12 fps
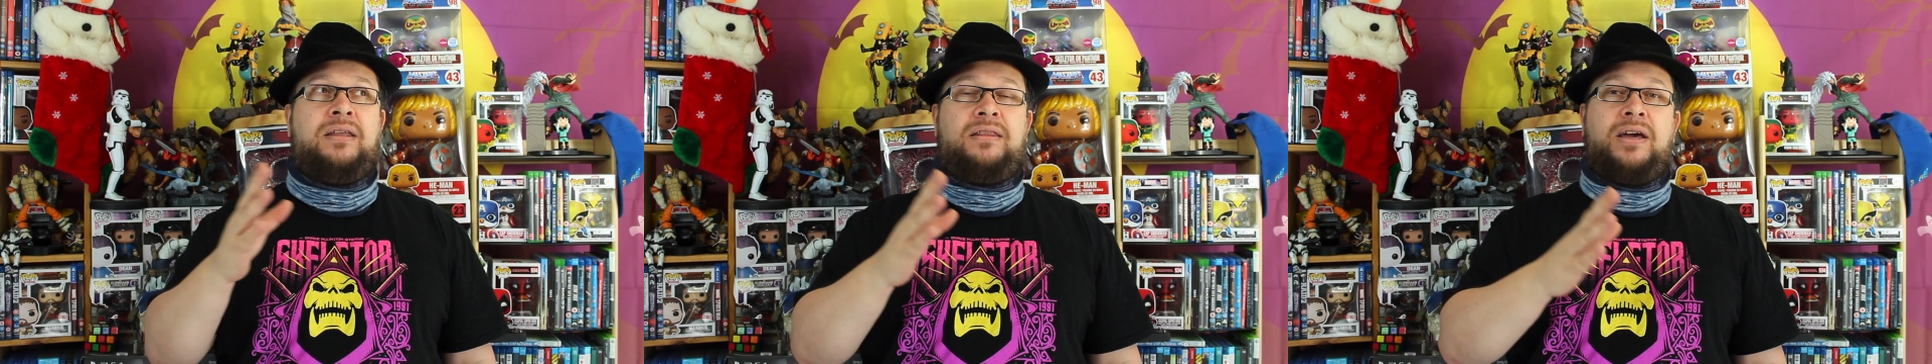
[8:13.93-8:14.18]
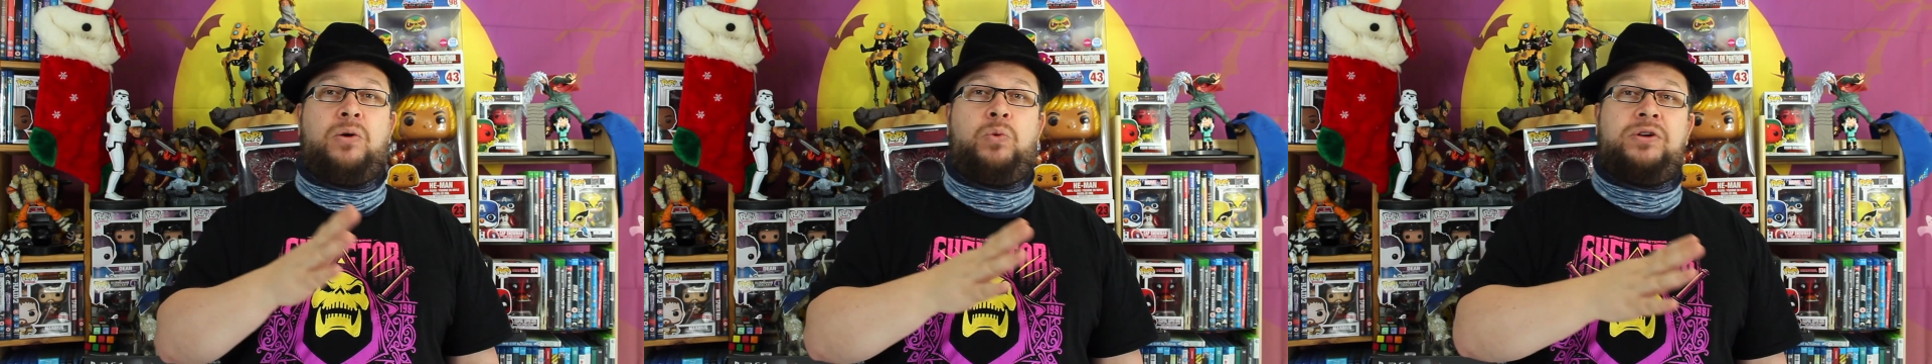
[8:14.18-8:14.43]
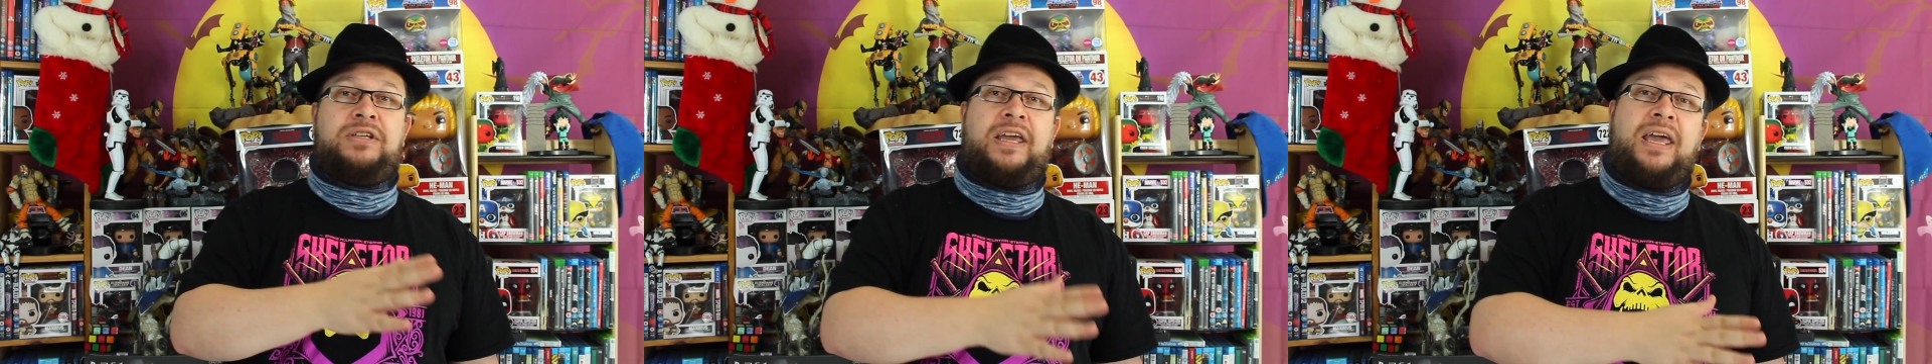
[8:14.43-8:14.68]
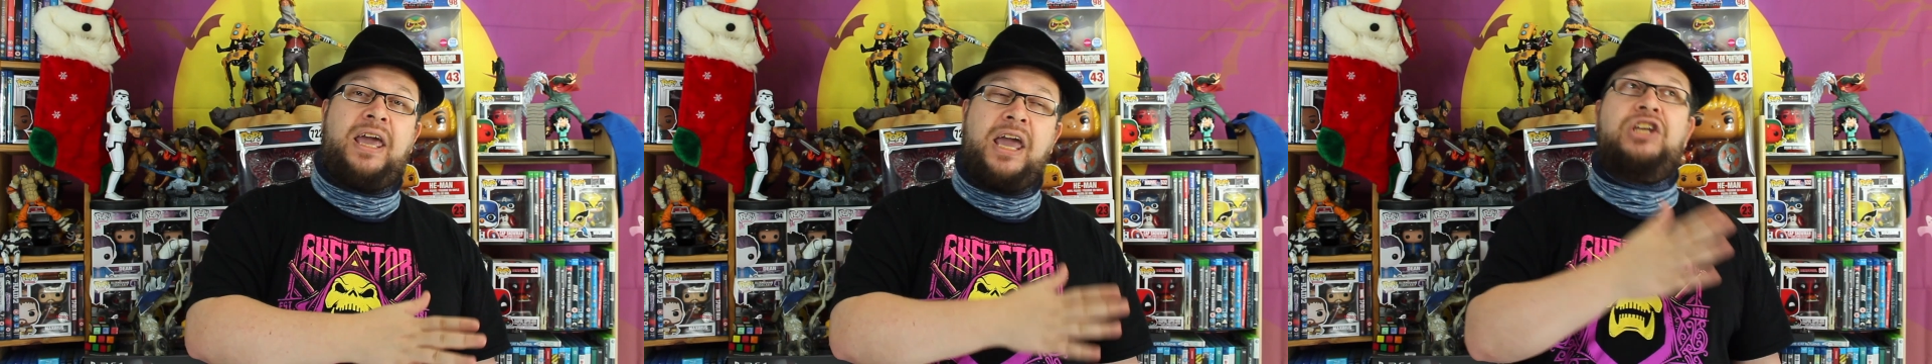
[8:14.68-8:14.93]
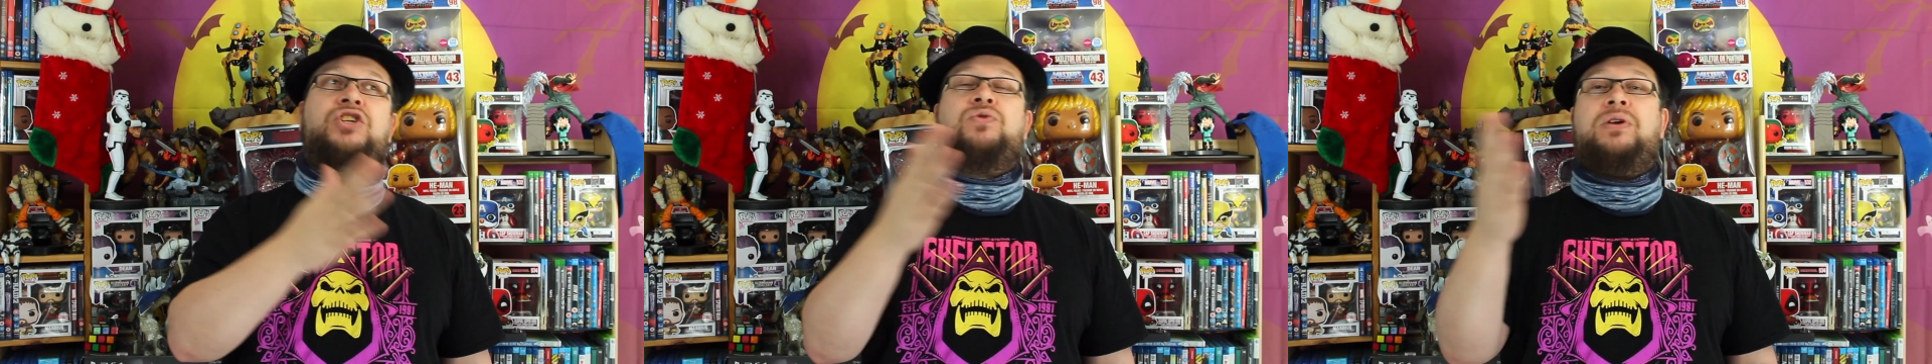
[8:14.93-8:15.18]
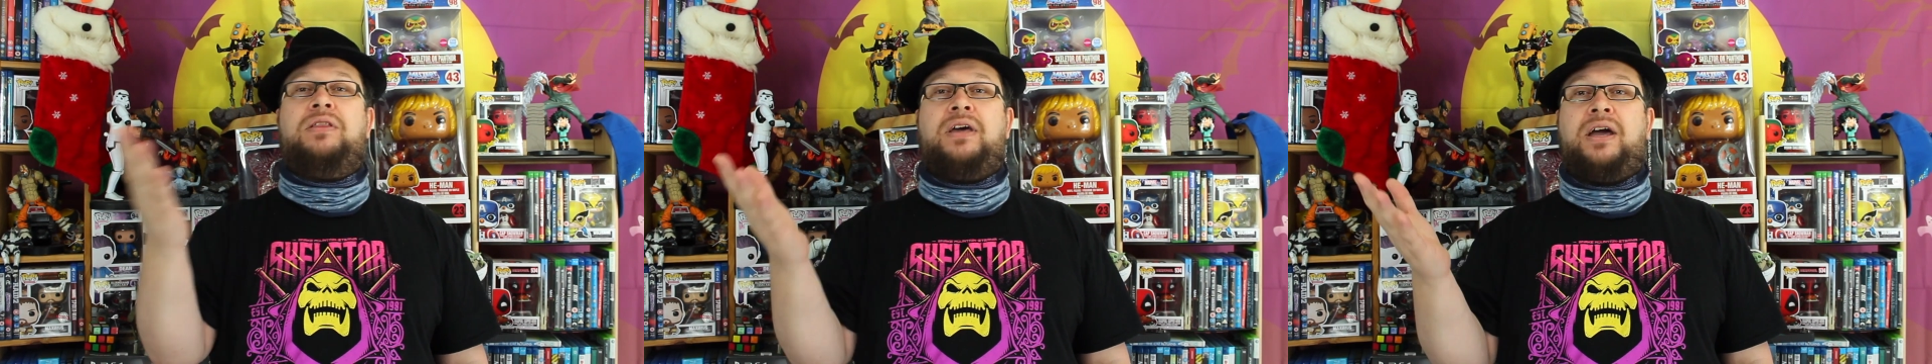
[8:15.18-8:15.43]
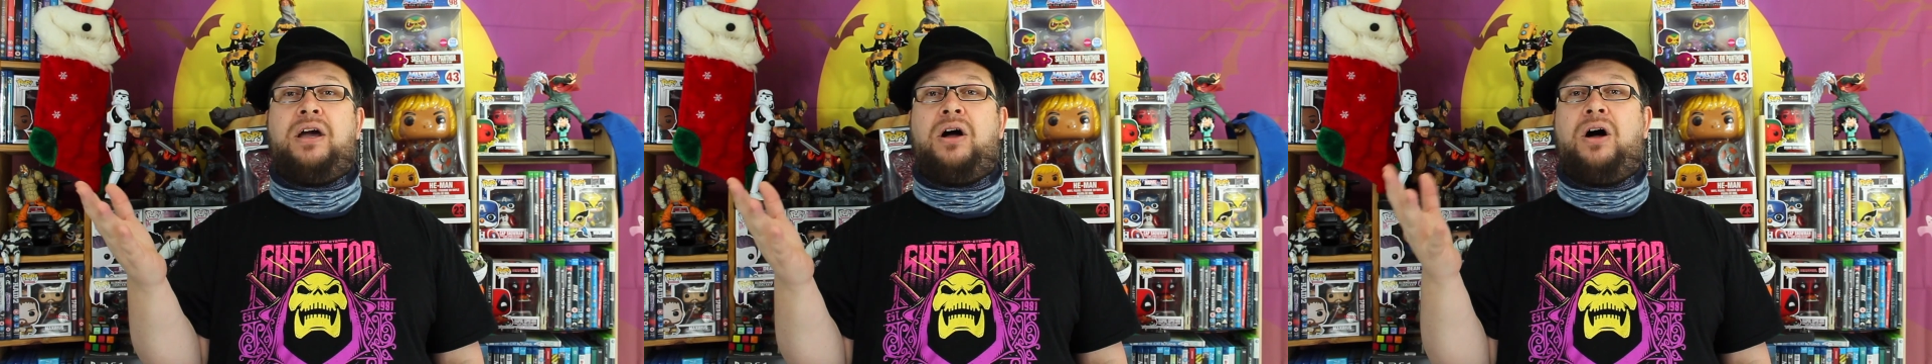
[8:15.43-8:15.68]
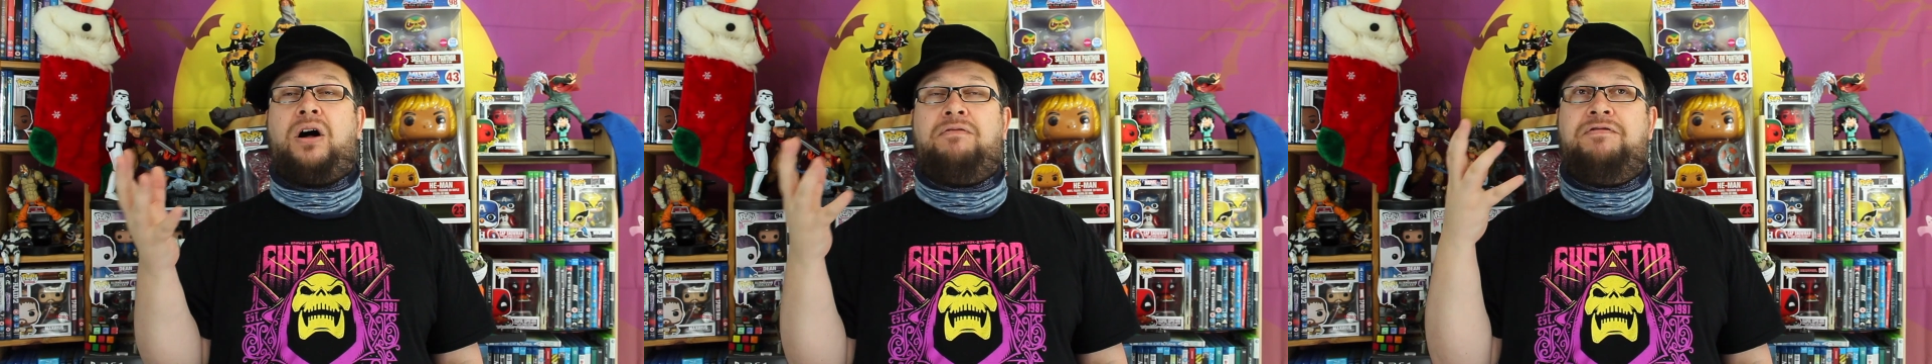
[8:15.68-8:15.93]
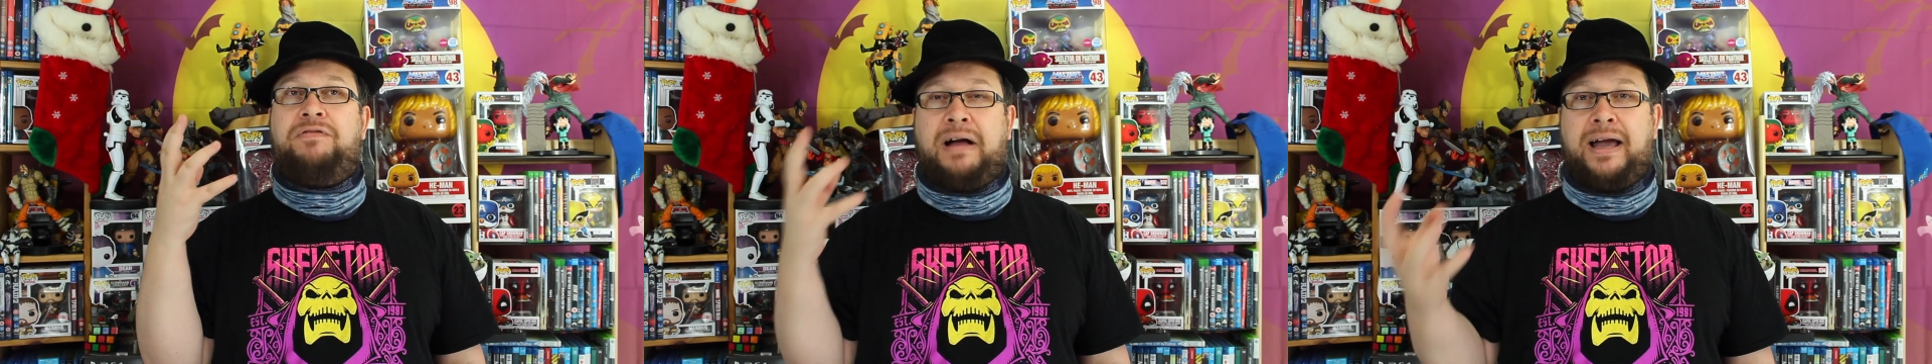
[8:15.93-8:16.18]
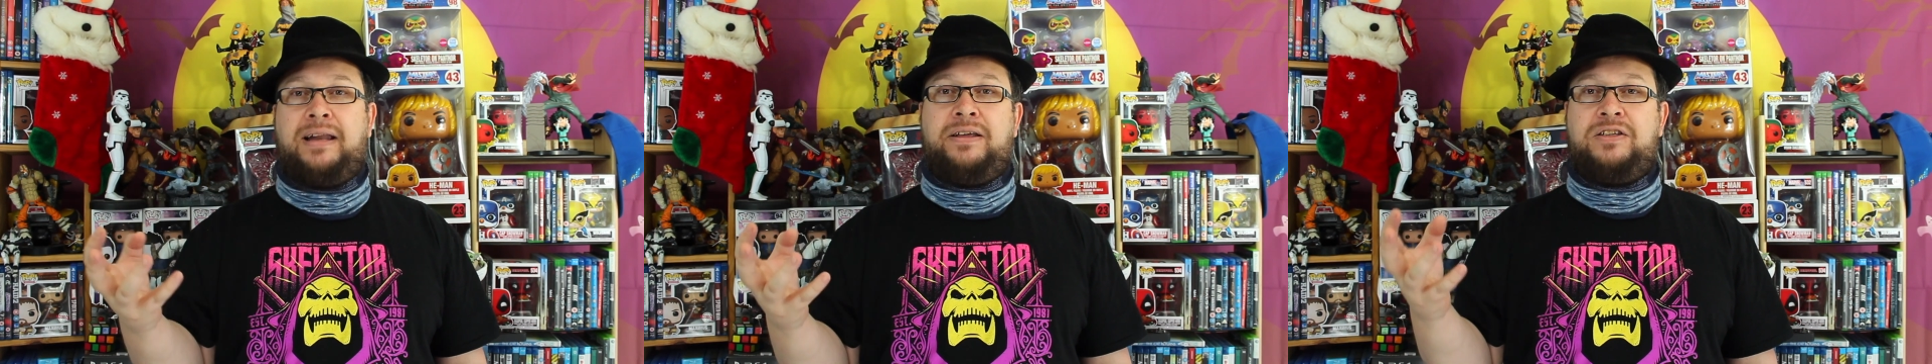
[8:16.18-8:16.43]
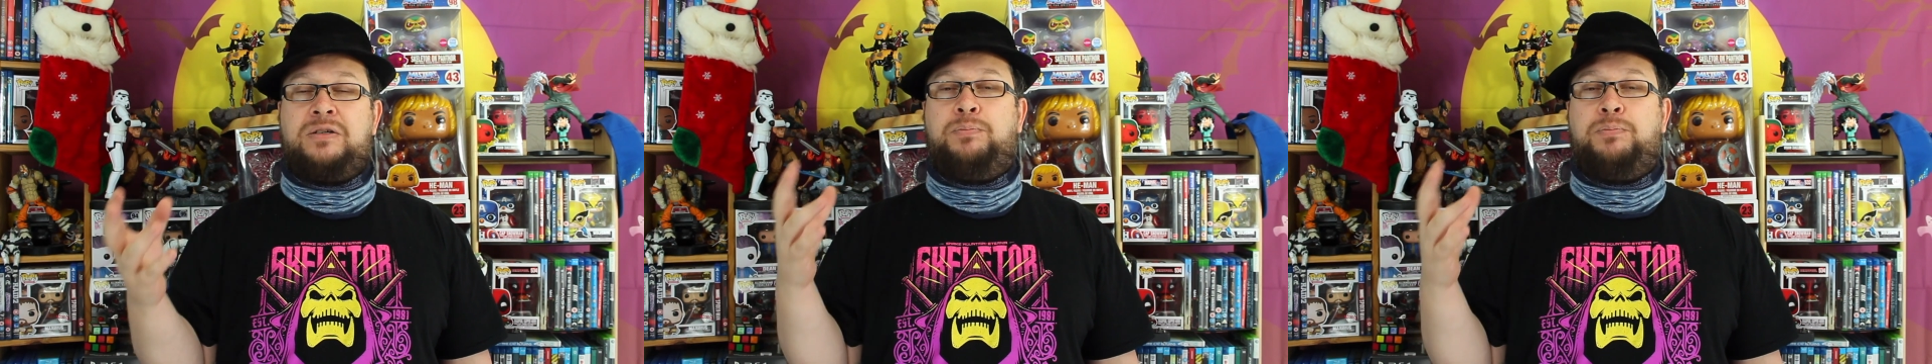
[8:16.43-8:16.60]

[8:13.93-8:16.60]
there was a history there of violence